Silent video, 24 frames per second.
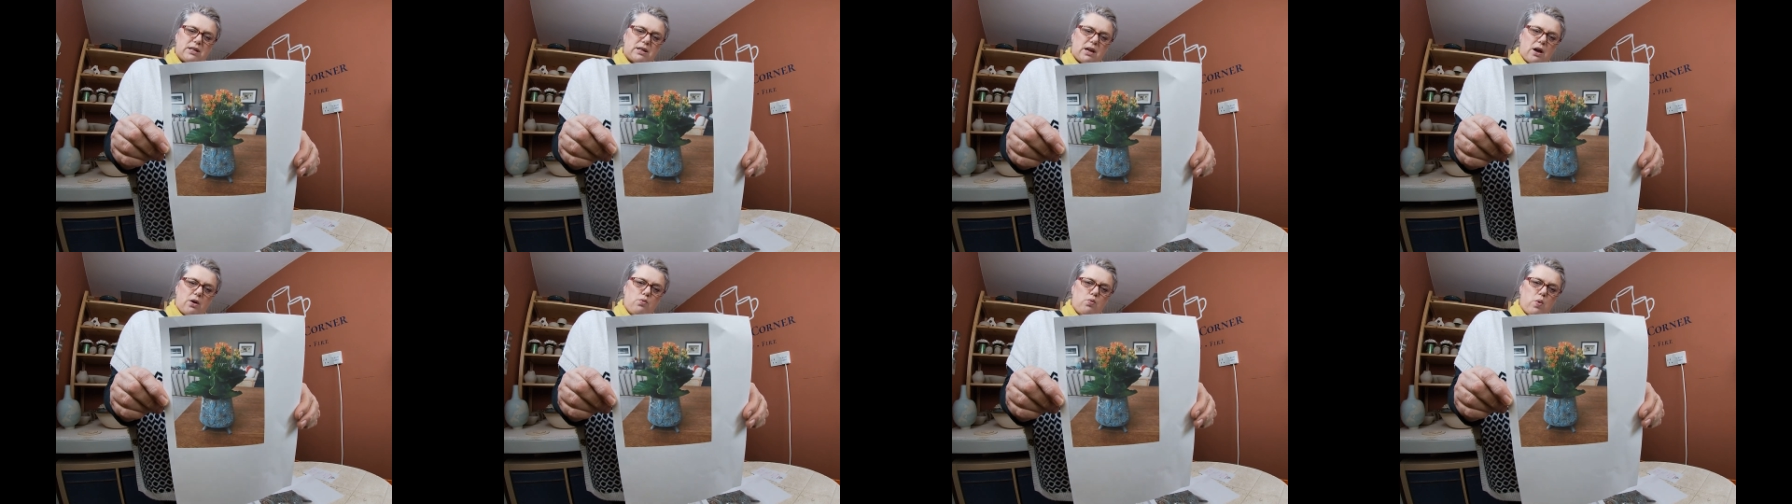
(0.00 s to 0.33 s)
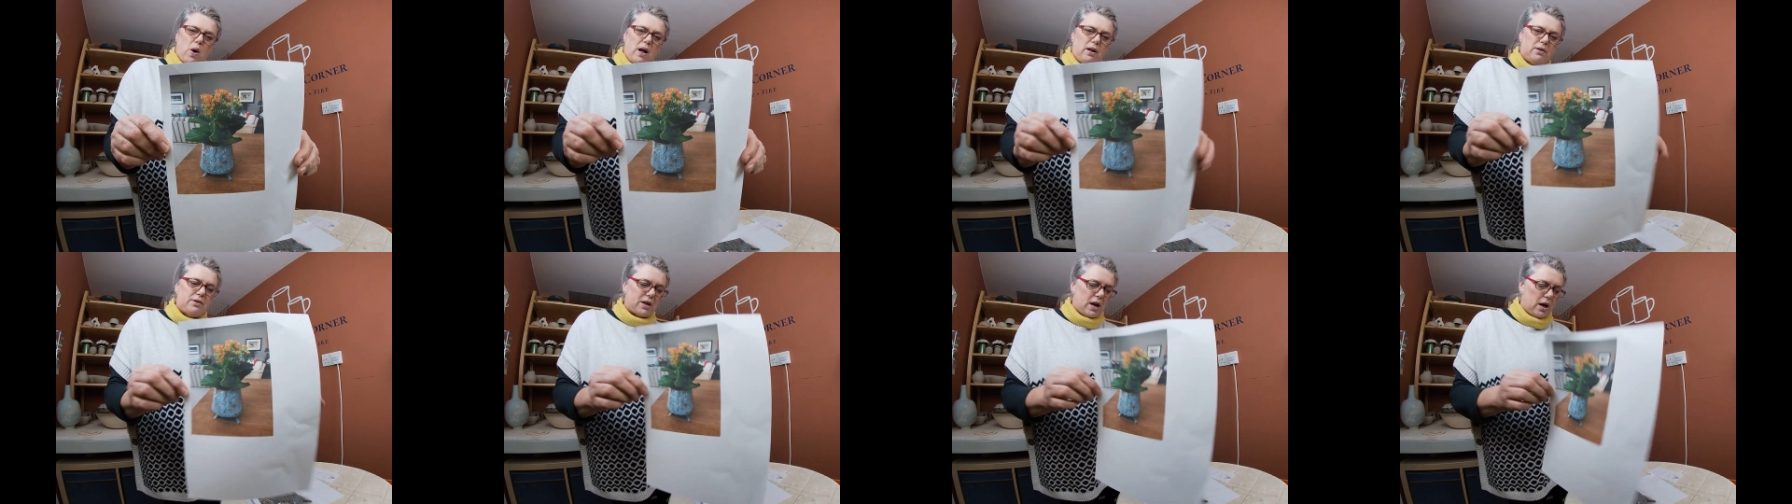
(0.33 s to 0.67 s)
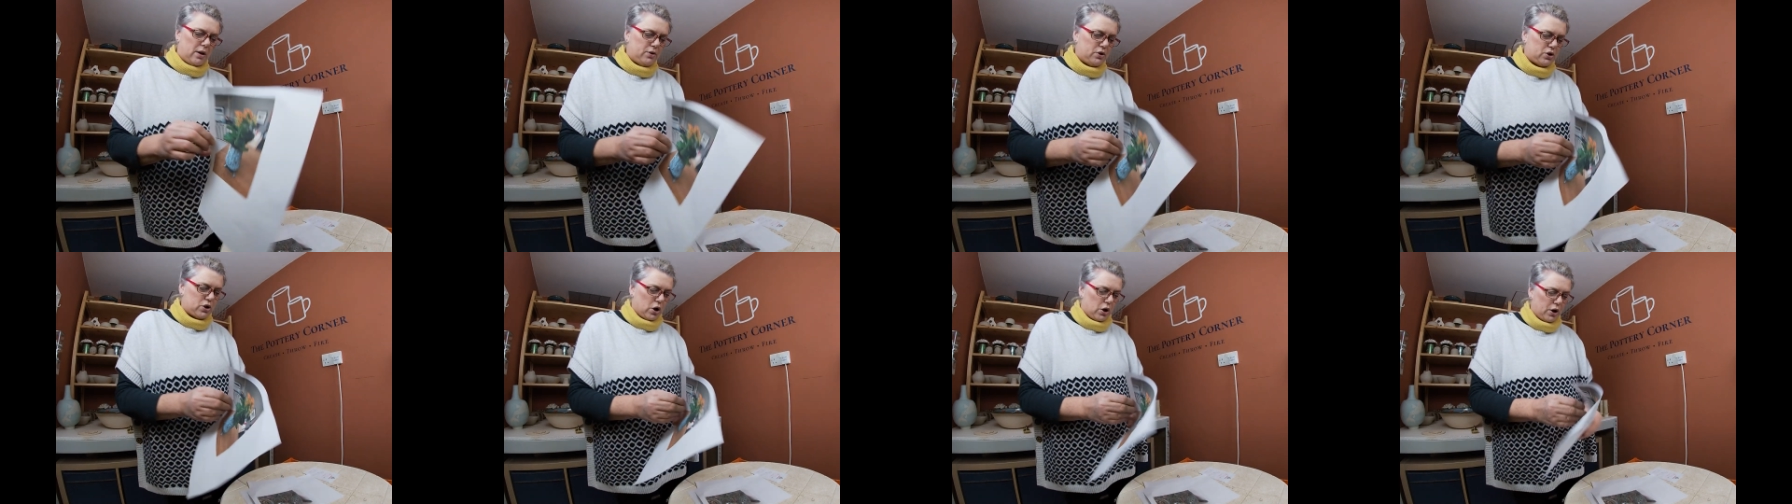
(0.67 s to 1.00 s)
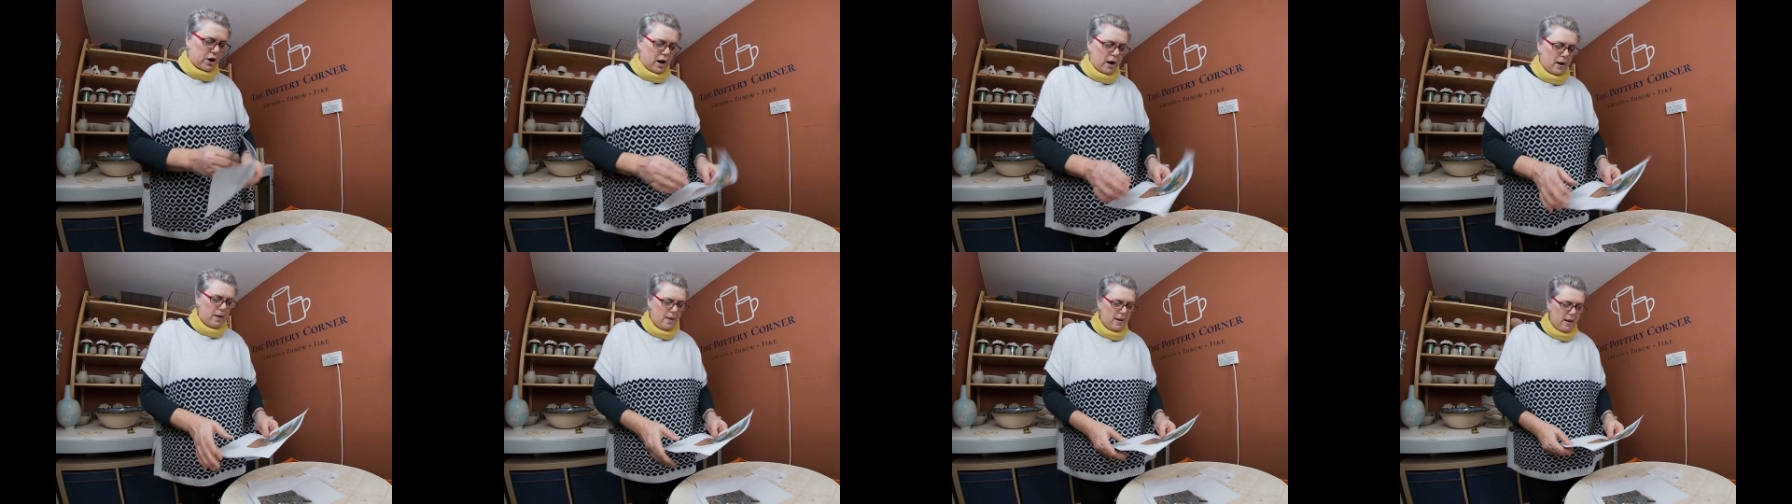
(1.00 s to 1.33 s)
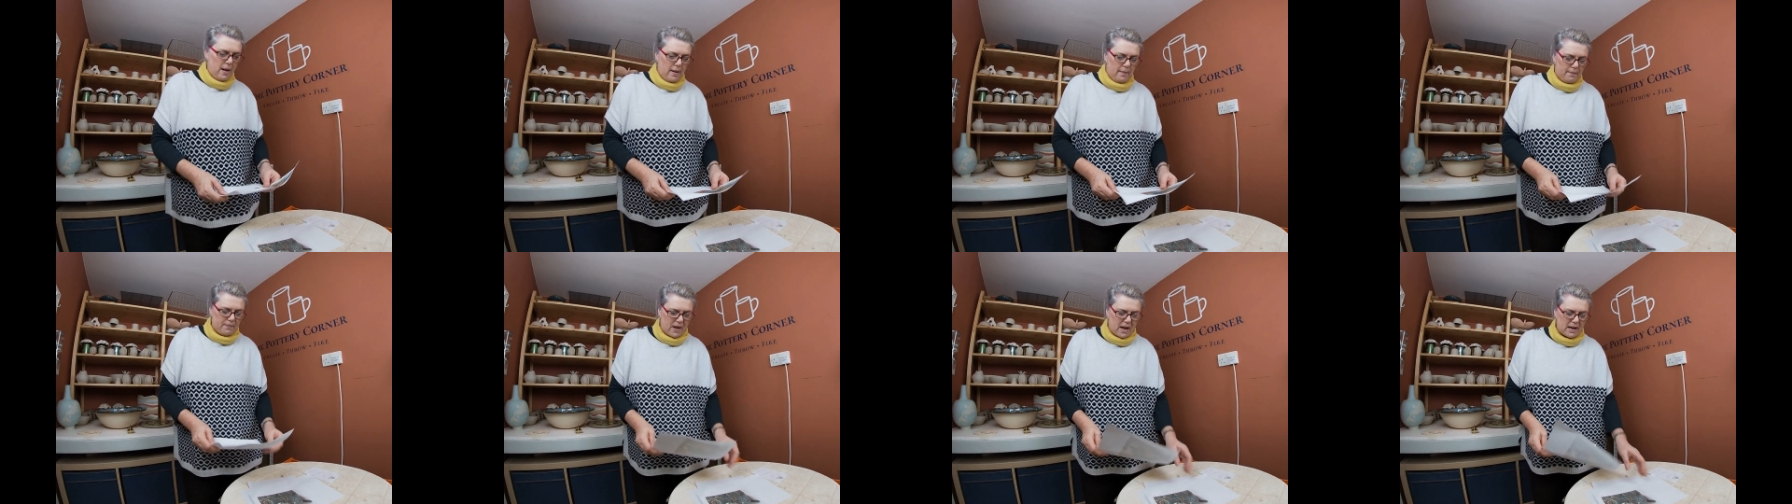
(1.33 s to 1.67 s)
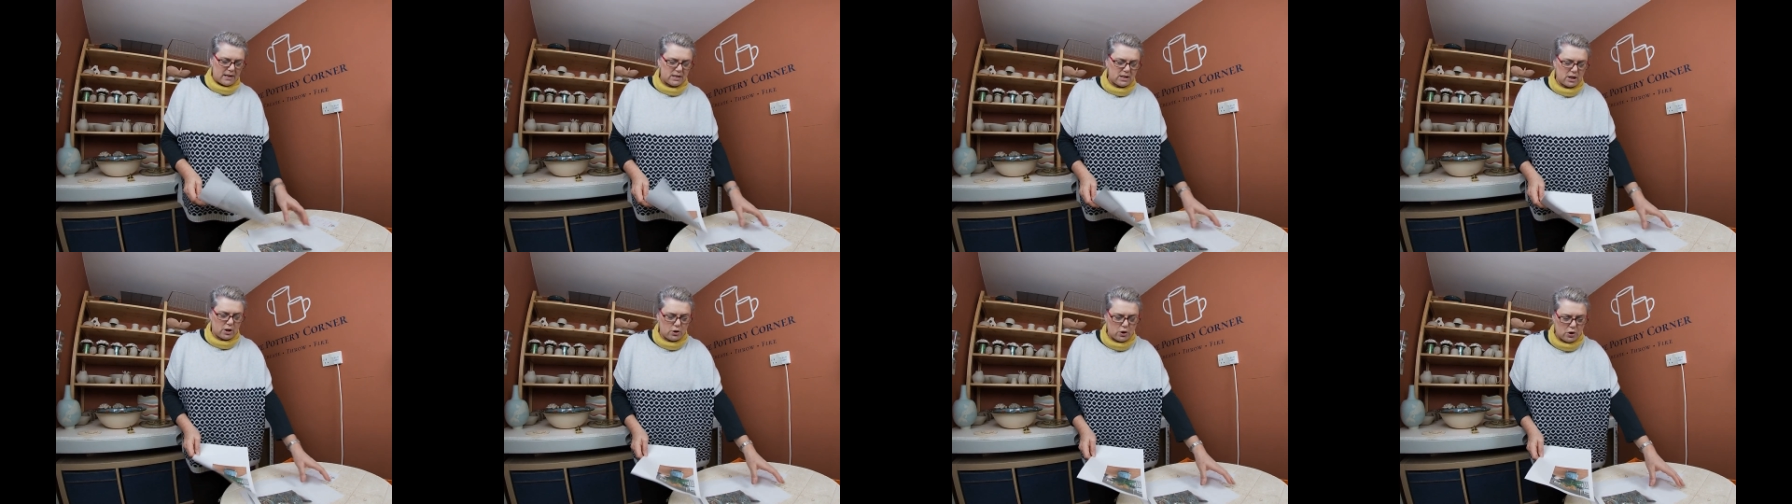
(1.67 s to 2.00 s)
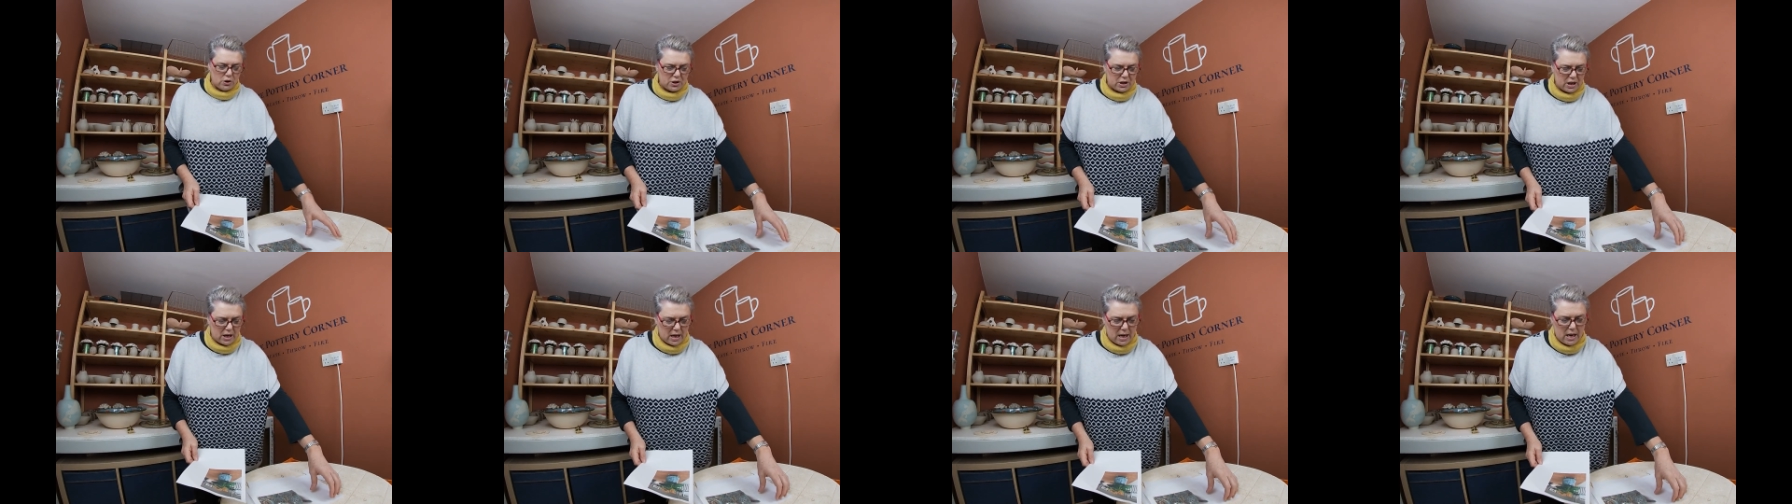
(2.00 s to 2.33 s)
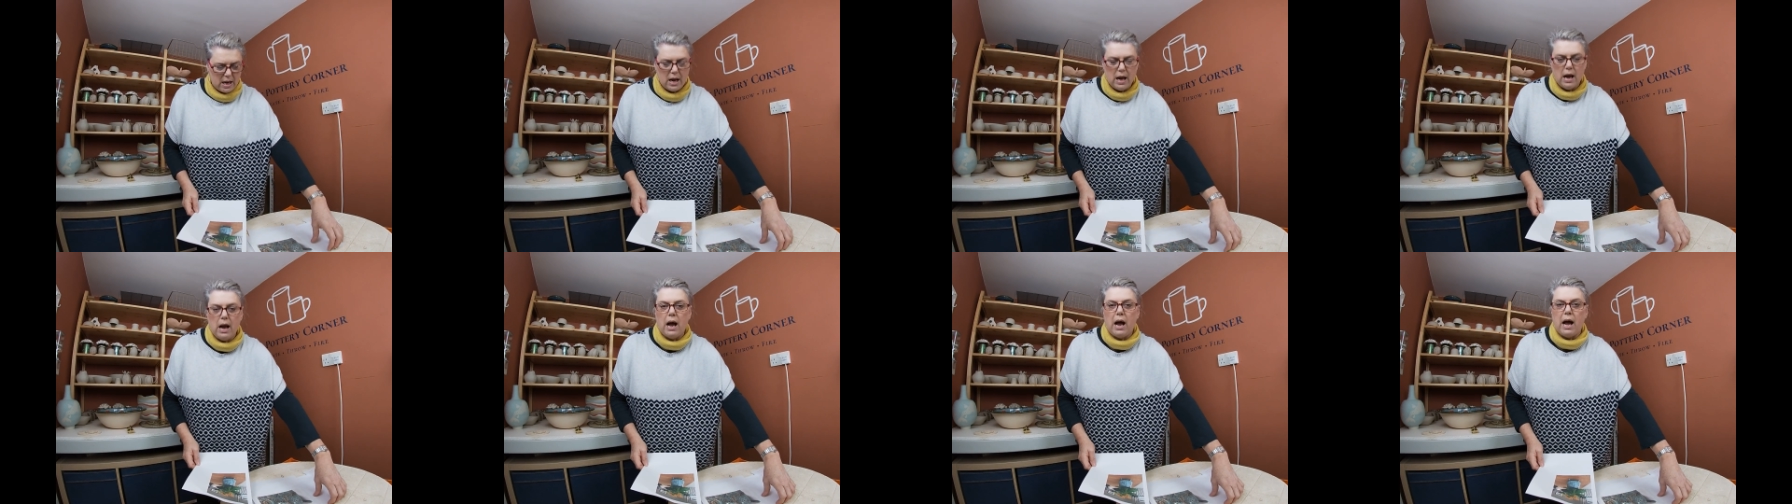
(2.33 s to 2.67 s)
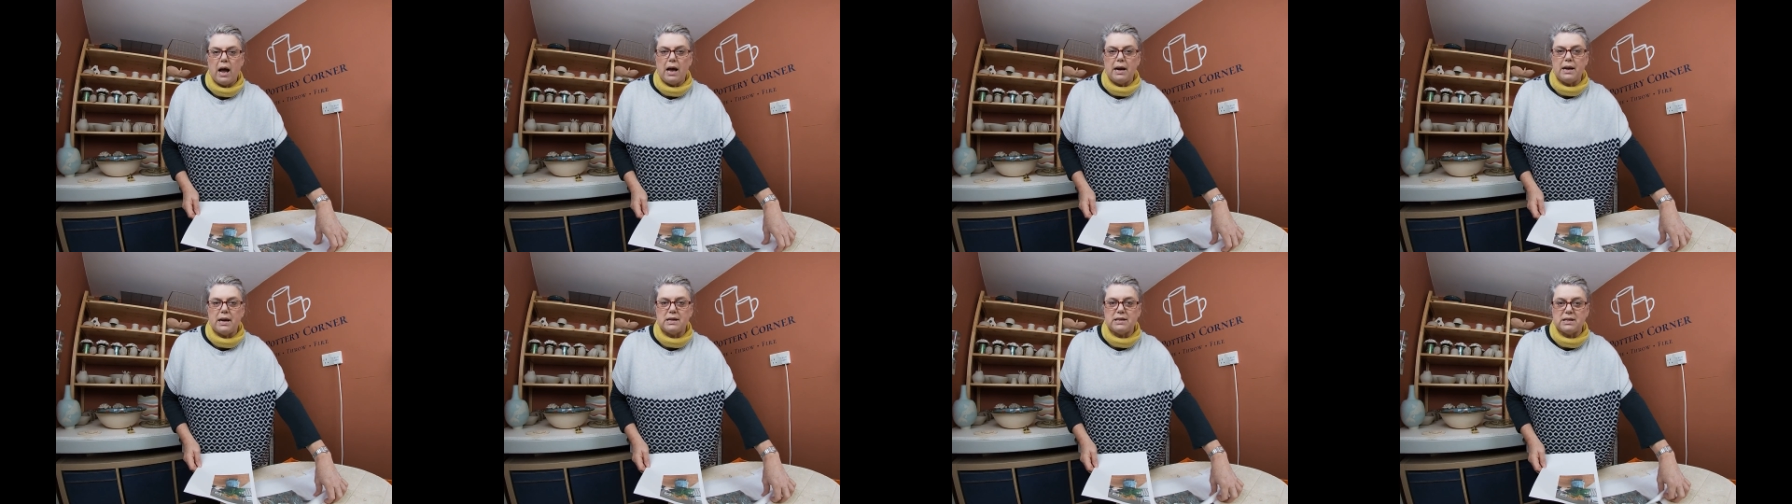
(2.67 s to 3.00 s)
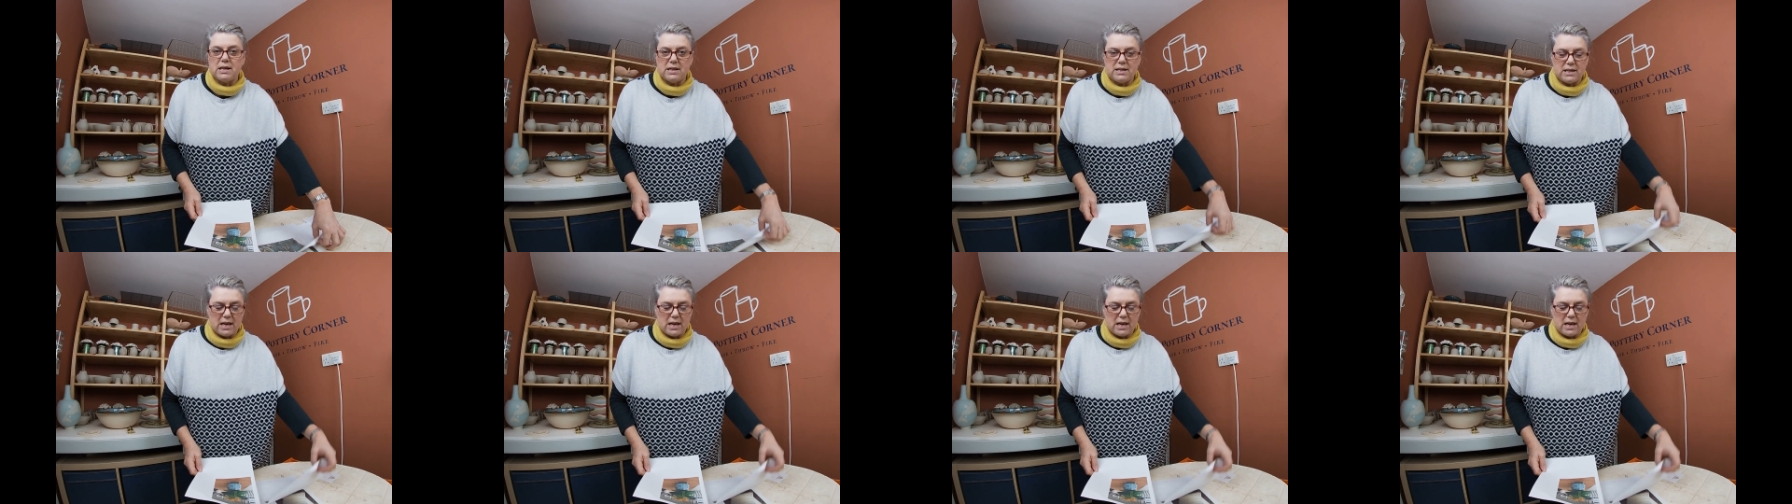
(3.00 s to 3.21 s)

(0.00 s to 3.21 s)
So well done, Donna. That's a goodie. And as I